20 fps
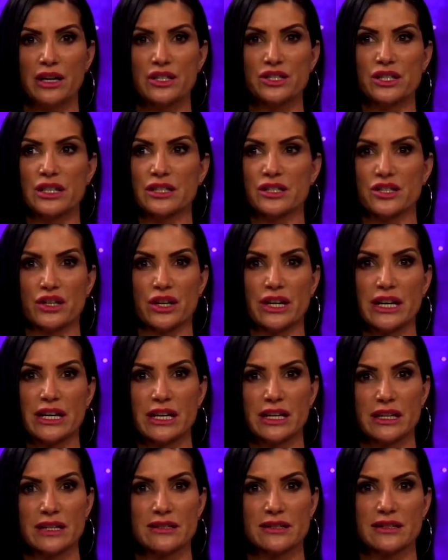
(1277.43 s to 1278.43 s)
She has 3
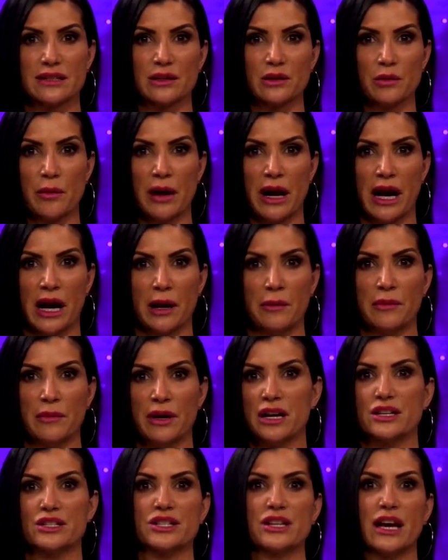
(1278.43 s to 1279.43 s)
kids, single mom.
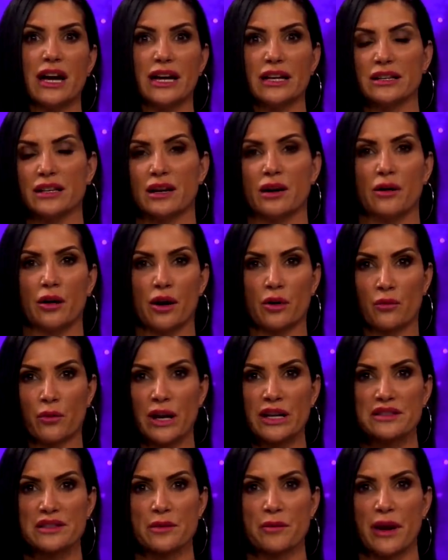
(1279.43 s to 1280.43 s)
She had, you know, her
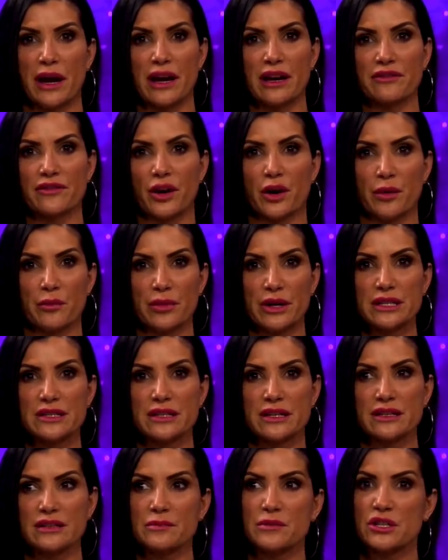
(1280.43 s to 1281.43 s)
rent to pay for her
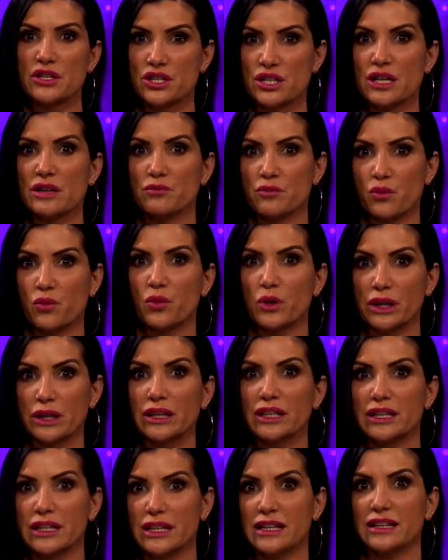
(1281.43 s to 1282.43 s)
business. I mean, she
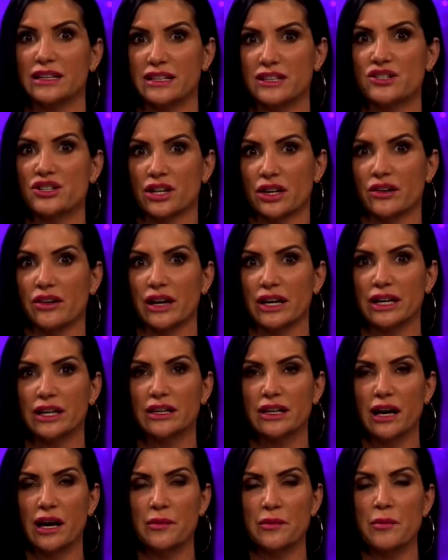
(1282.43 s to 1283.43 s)
really needed to generate
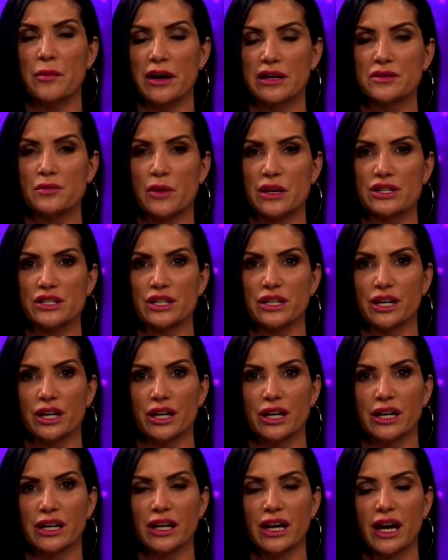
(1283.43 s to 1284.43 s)
income the best way she
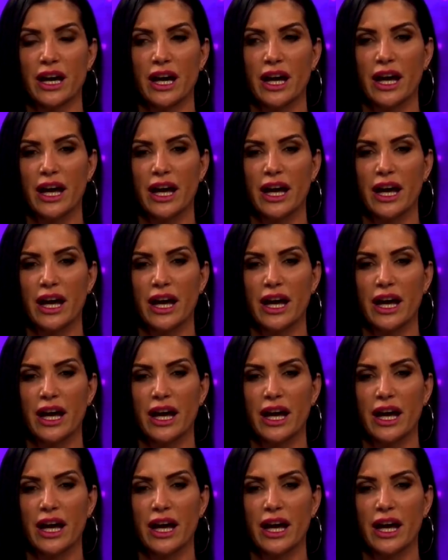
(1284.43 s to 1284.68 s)
could.